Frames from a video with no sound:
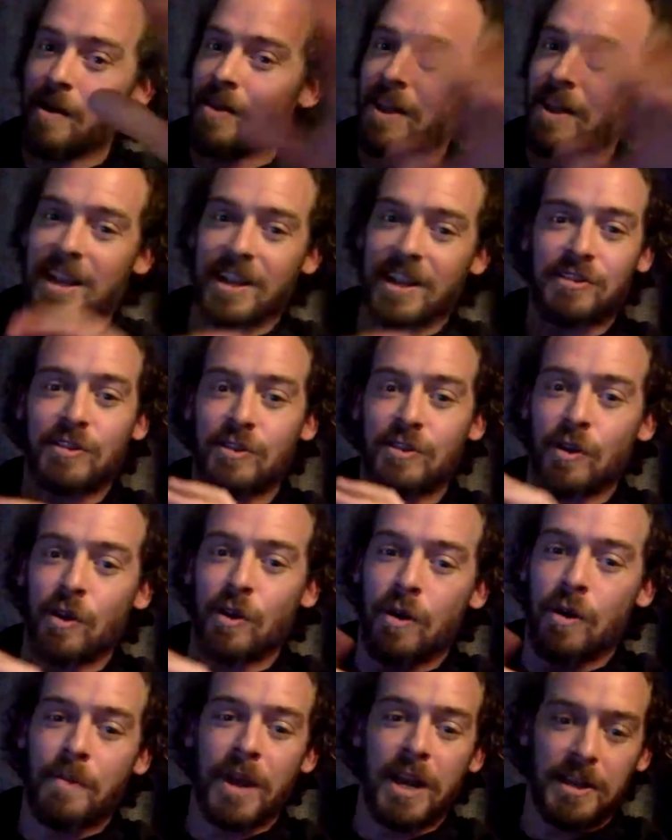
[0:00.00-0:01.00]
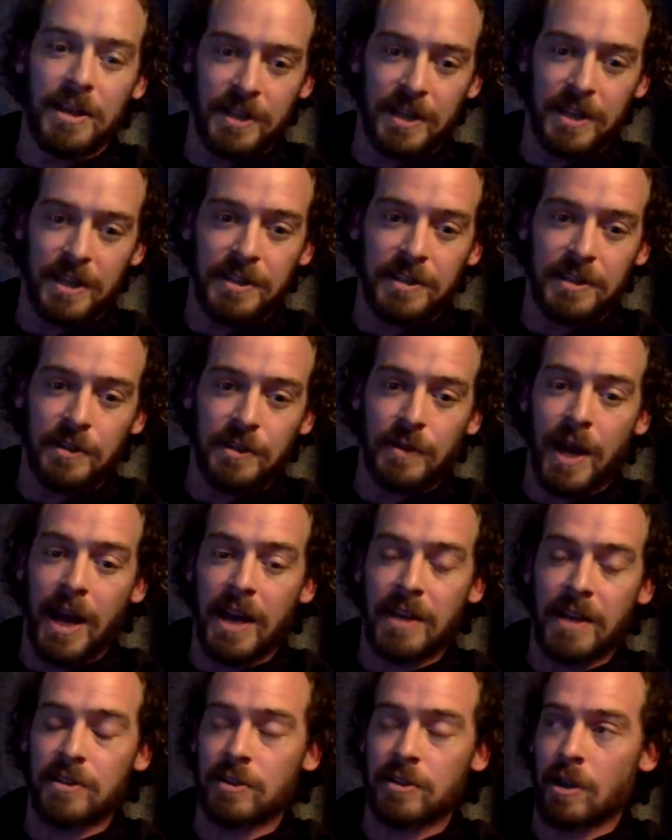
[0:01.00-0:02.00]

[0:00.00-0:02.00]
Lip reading: Like it's so amazing to do that.